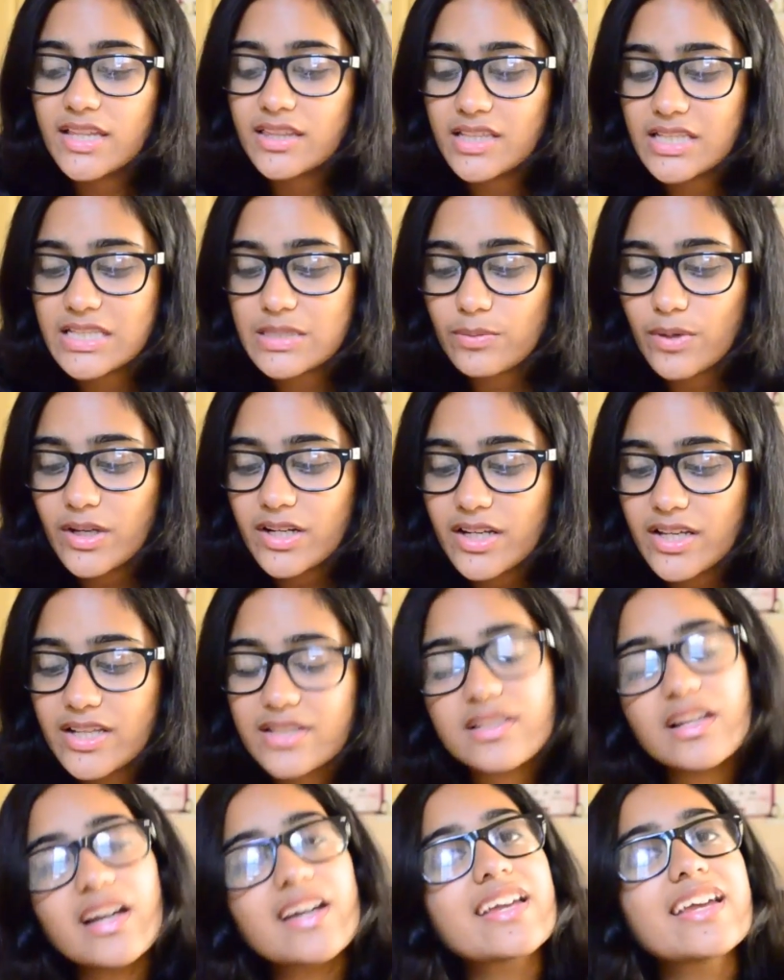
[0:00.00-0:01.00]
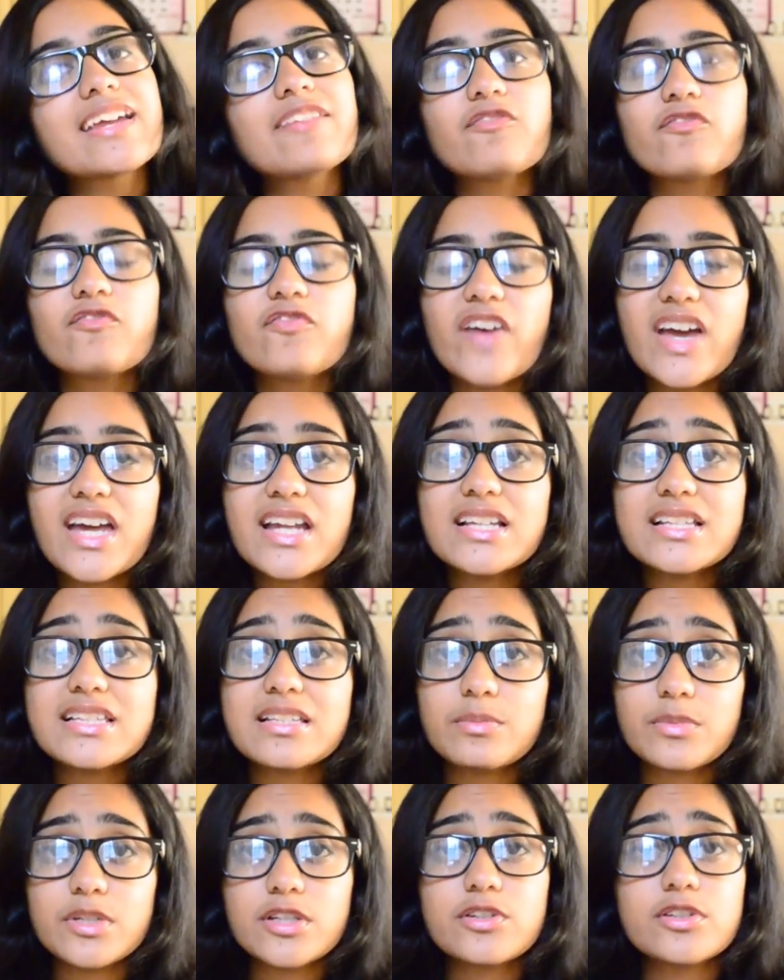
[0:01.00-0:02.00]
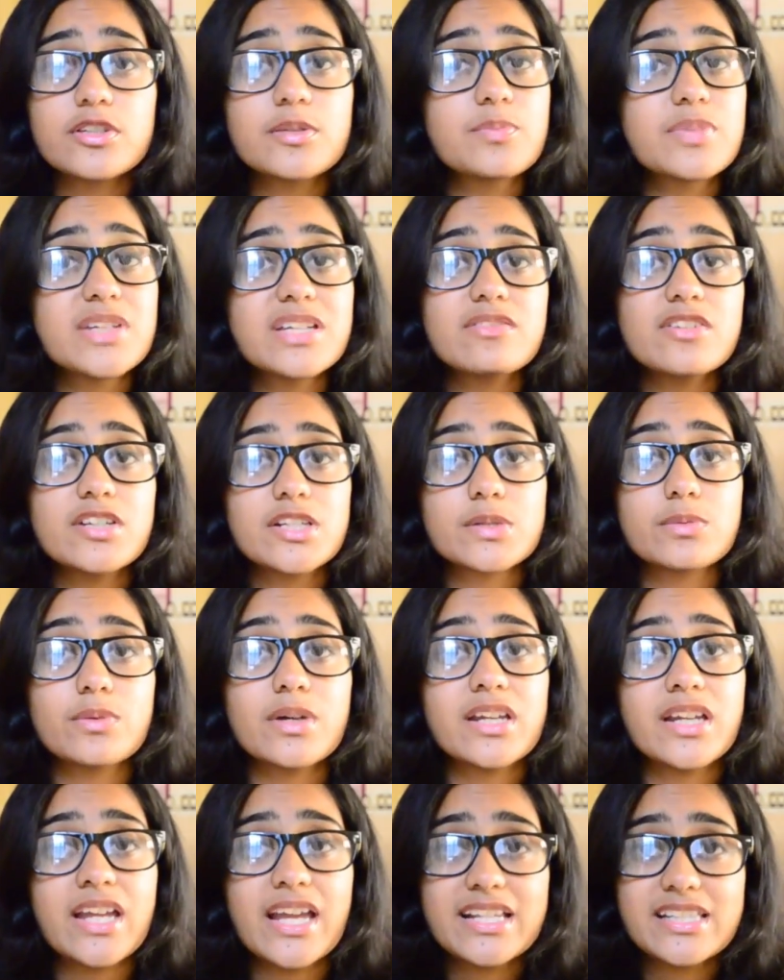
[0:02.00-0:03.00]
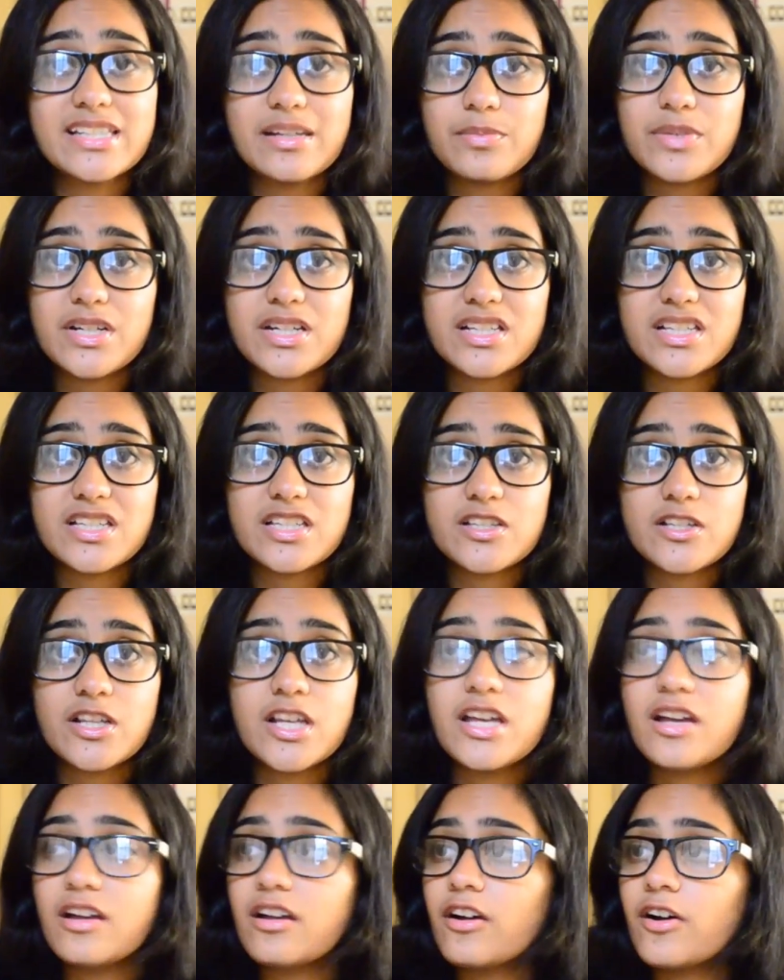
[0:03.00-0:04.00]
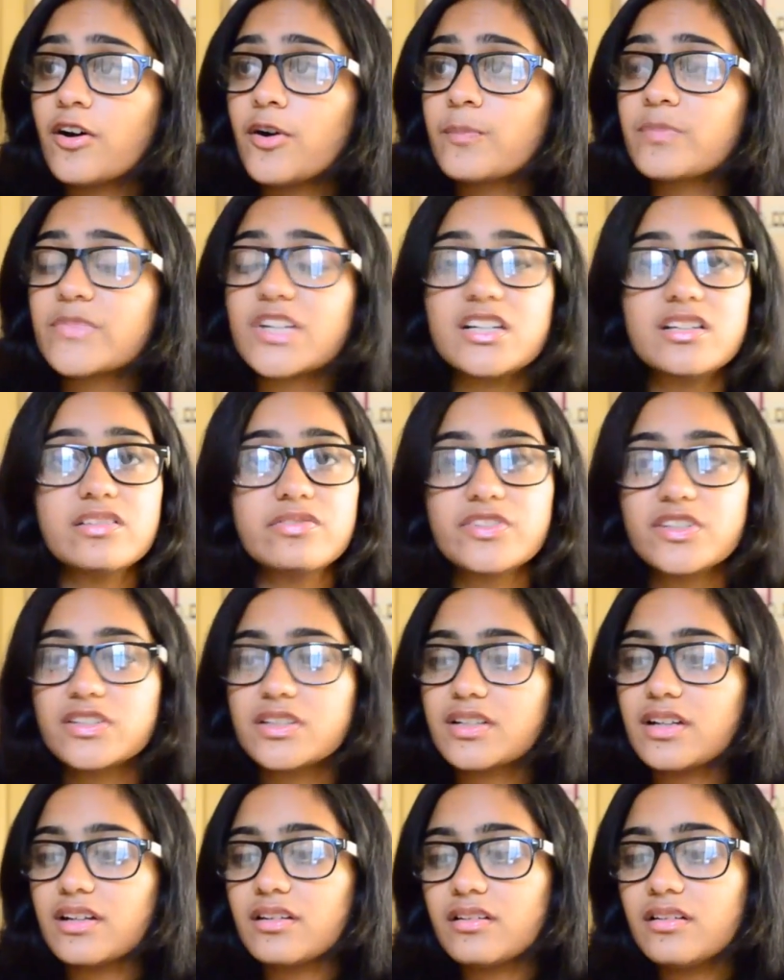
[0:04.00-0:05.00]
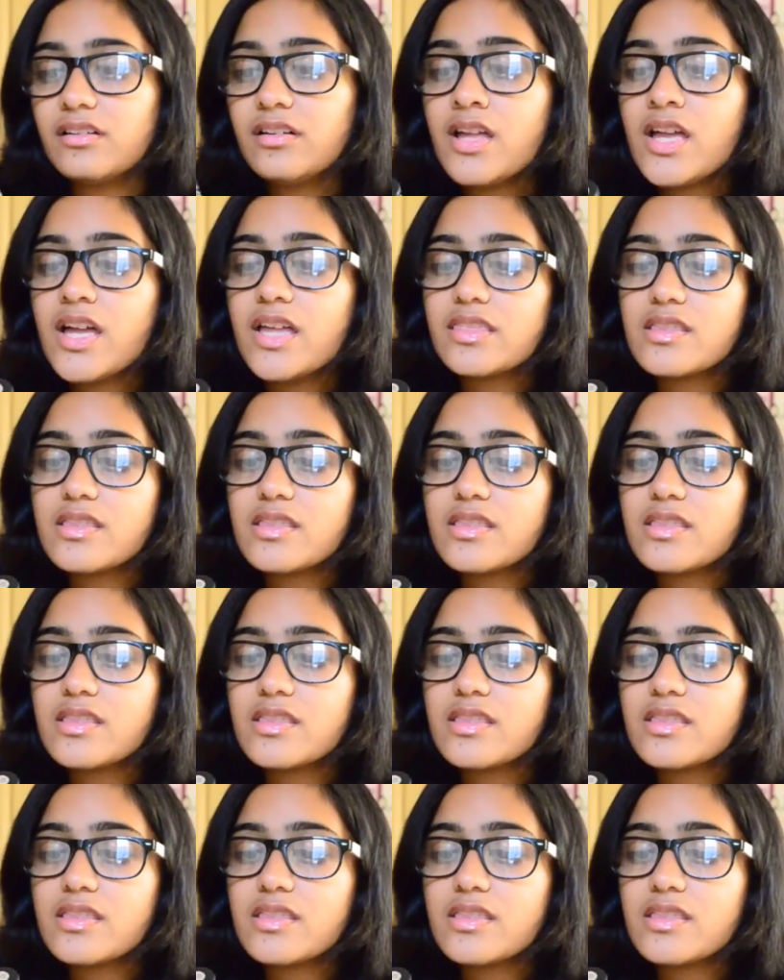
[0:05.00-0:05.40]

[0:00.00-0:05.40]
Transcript: This one is again very similar to the previous one, except it is a different color.